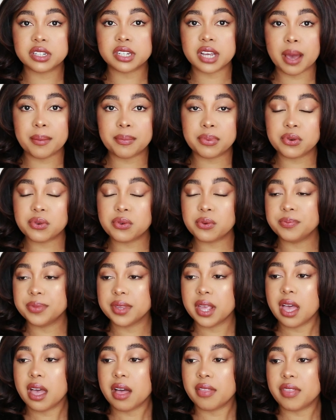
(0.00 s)
shampoo.
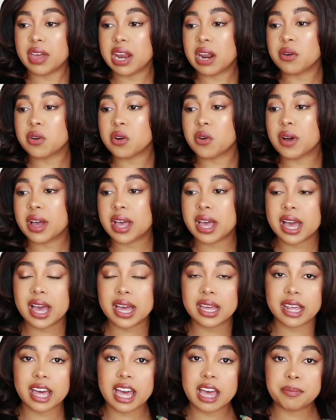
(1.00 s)
Then I'll go
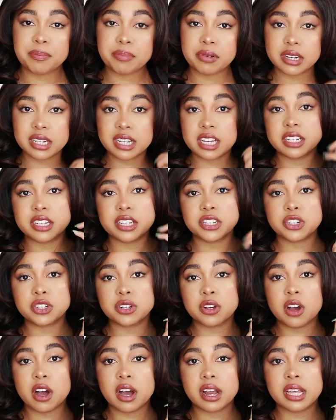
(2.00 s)
ahead and put
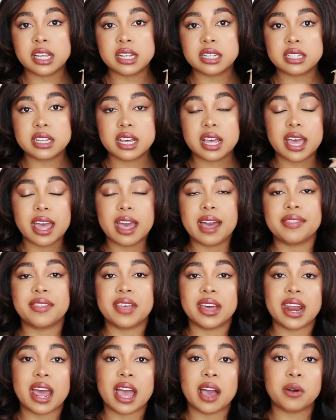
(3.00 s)
conditioner on it, and
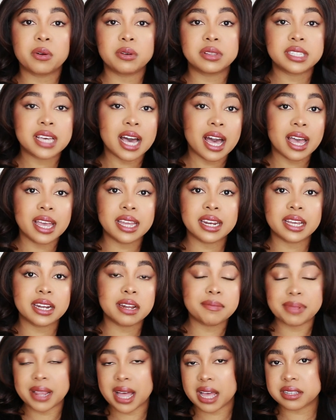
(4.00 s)
then I'll tie it in
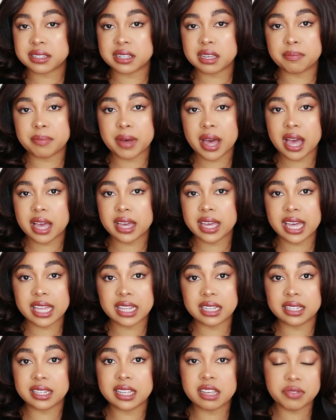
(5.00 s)
a plastic bag
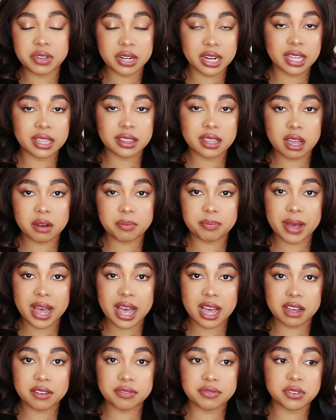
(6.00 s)
and leave it in that
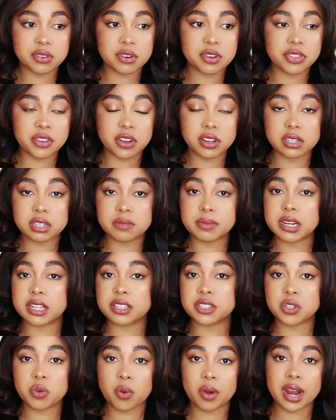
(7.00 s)
bag for thirty minutes
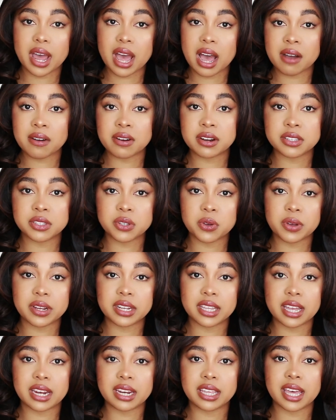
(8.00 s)
to an hour so
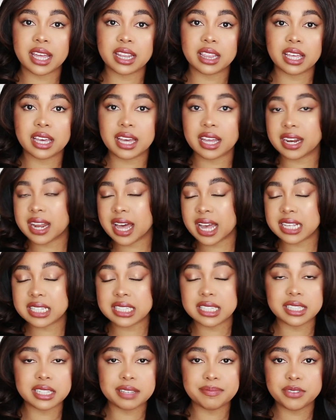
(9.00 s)
it can get like a nice
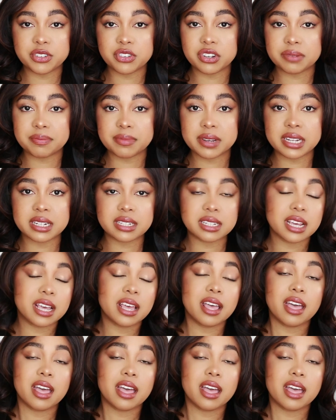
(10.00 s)
deep treatment.